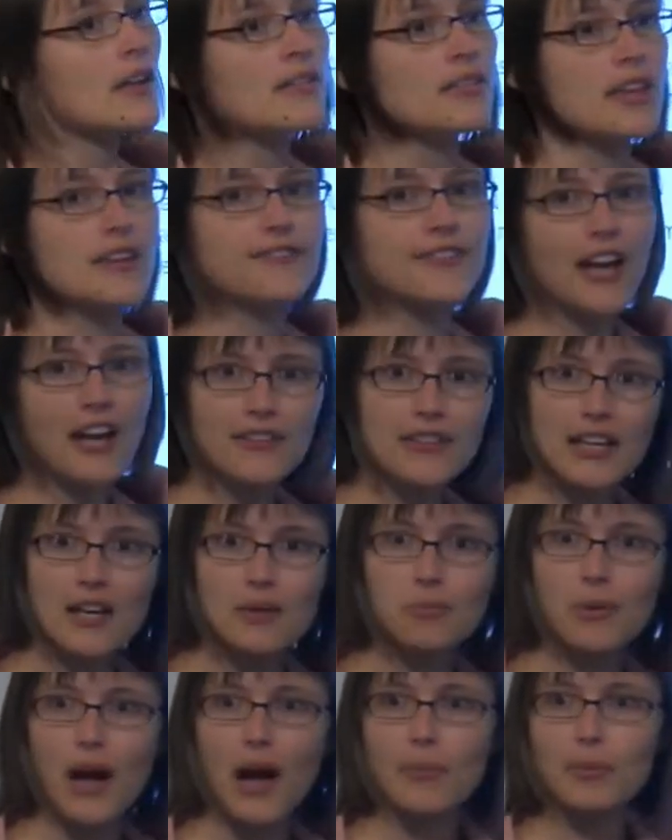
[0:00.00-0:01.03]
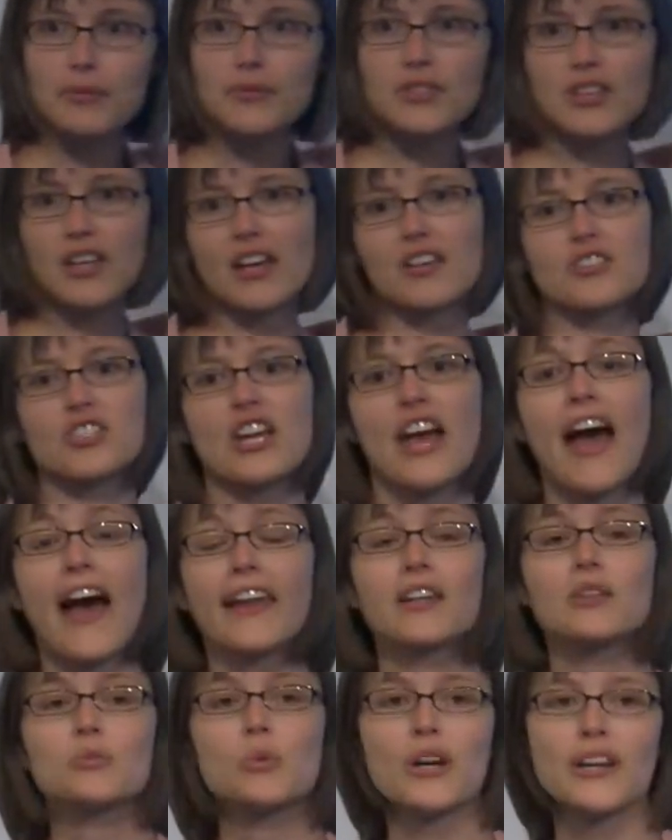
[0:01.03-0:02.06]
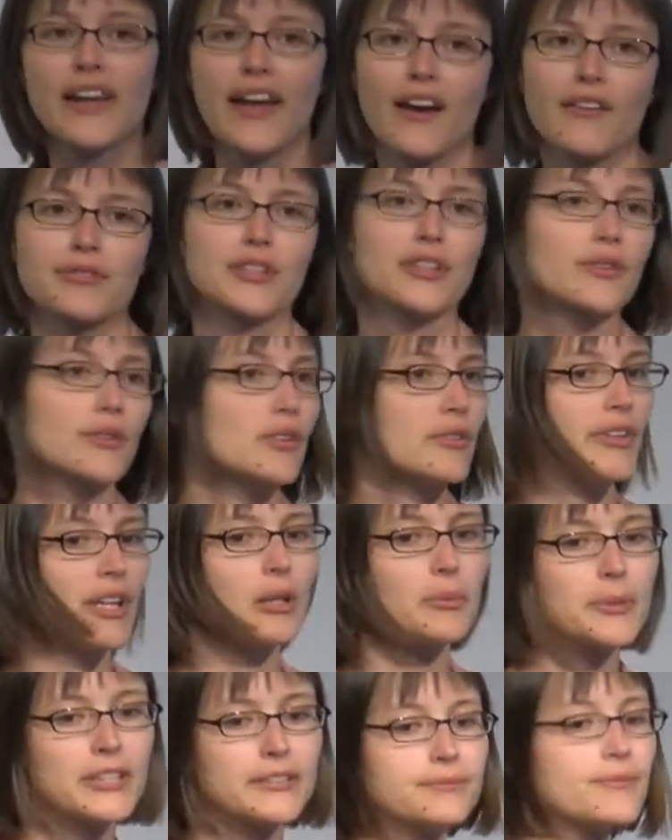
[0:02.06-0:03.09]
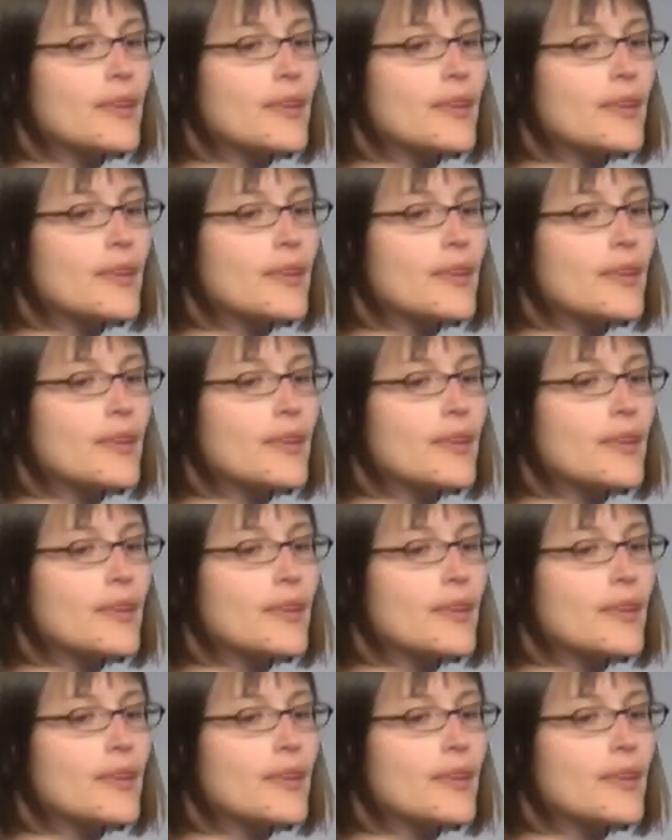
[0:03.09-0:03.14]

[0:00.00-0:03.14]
They found they had problems, so they actually added one halfway through development